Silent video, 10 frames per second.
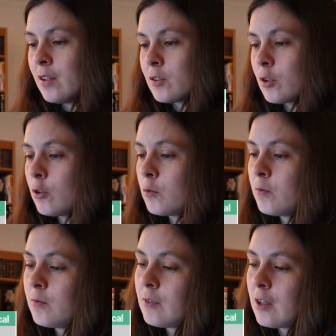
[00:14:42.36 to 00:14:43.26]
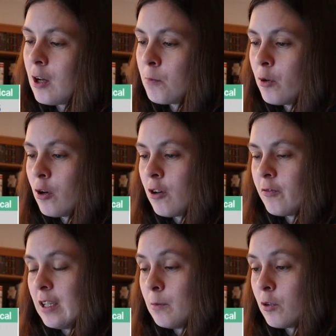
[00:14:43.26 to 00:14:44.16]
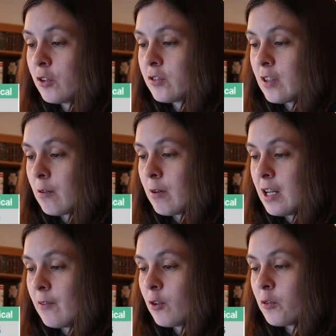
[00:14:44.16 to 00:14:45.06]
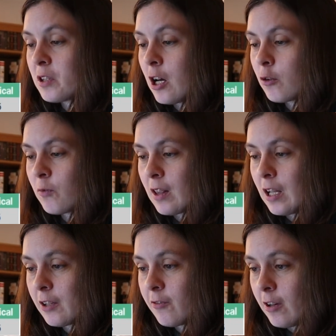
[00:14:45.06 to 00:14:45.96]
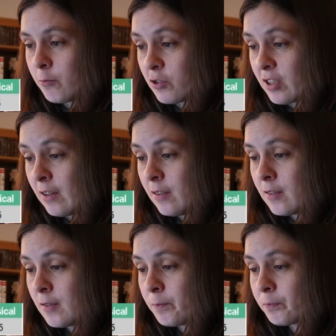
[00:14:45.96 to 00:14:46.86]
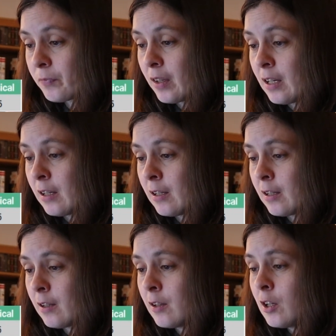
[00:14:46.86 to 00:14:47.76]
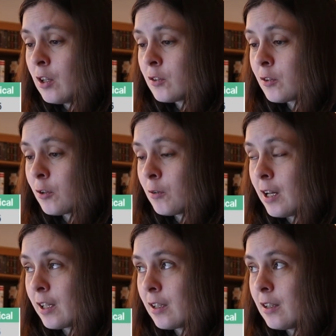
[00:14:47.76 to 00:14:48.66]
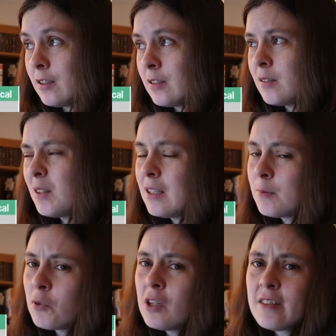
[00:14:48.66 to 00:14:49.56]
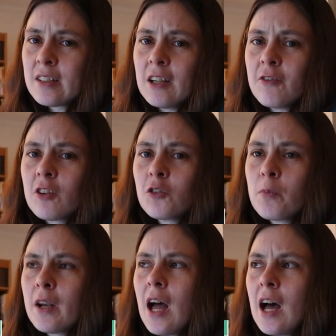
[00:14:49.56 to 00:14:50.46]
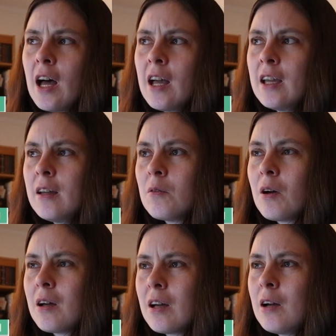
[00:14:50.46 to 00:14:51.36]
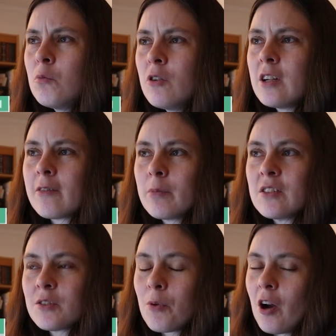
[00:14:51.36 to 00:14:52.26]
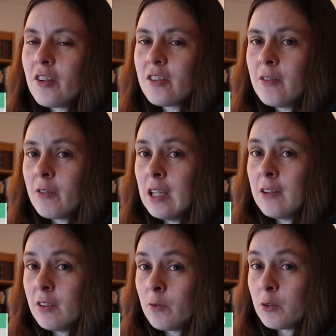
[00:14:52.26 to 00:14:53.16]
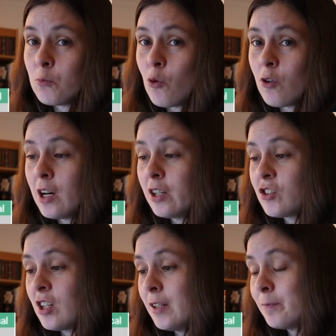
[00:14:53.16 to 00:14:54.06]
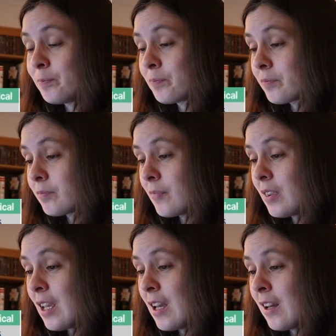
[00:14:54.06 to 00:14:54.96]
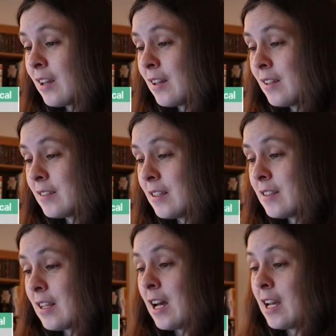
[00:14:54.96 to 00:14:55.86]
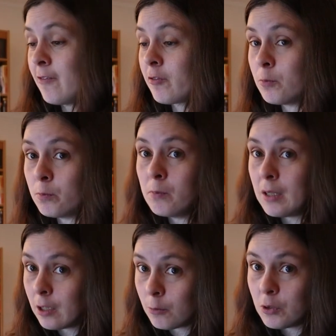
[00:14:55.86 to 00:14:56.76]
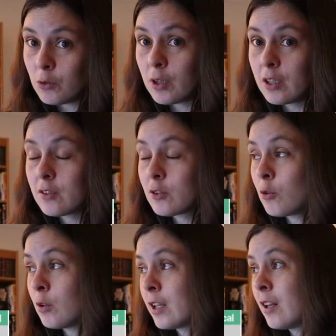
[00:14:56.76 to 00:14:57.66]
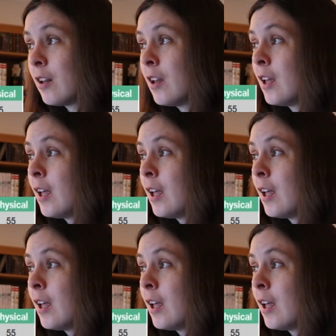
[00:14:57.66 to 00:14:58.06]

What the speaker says: So the number of ebooks that I read have gone down with like 5%. So like it's pretty significant, but I wouldn't have been surprised if it was more actually, since I have been commuting so little.